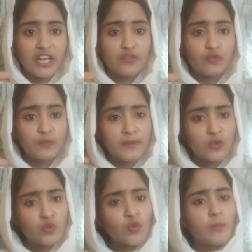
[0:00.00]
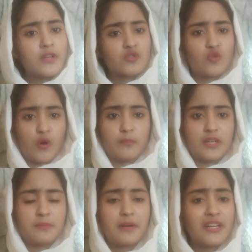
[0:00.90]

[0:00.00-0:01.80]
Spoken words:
it would be too much common,